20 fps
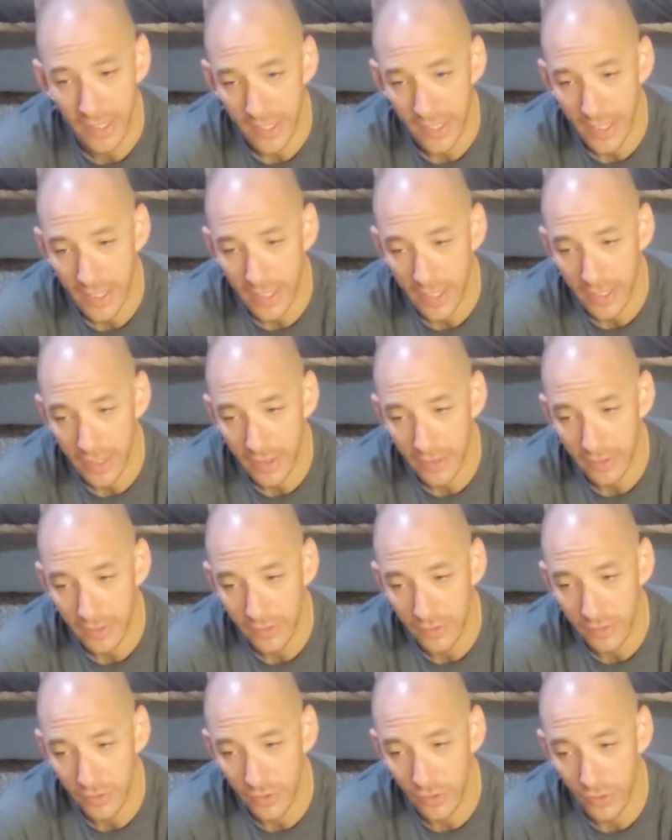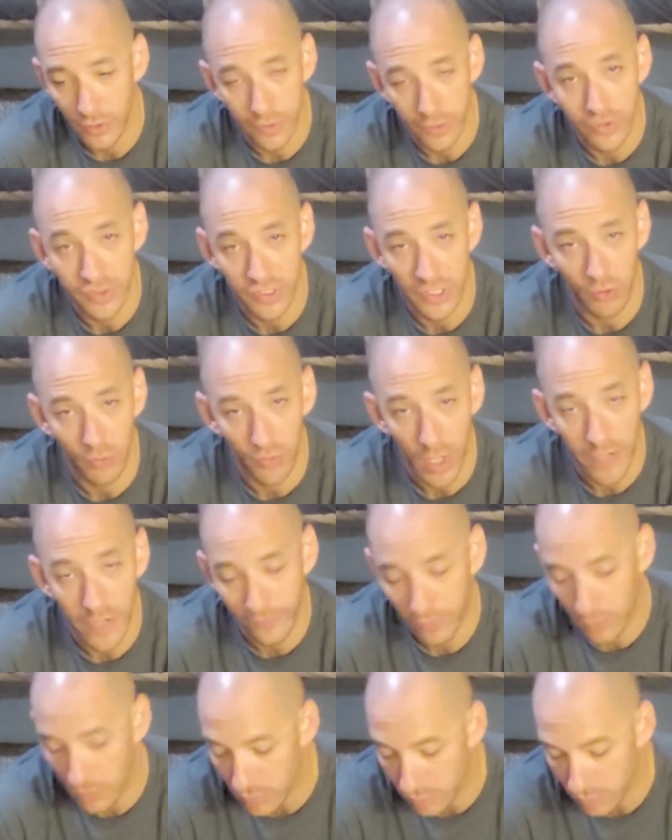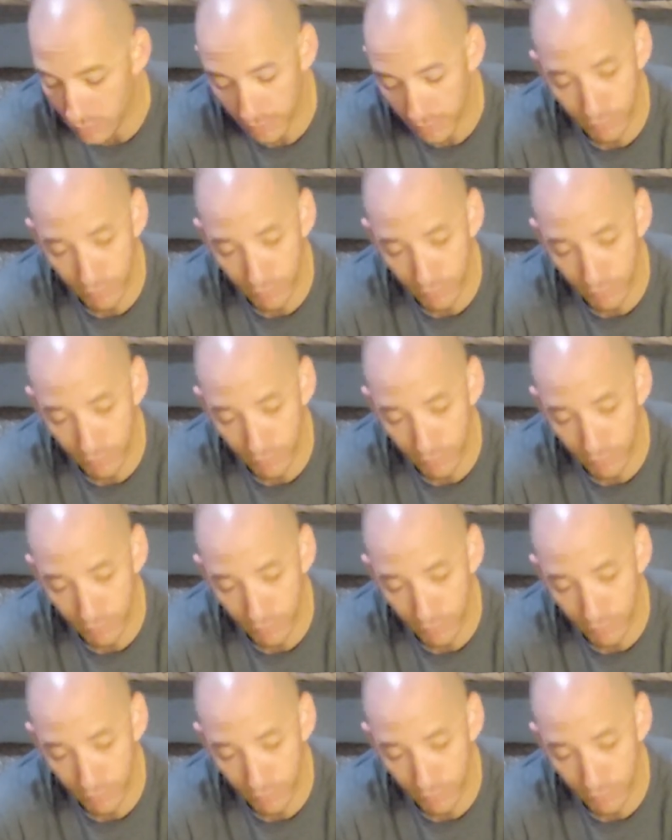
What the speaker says: and you're using a rifle,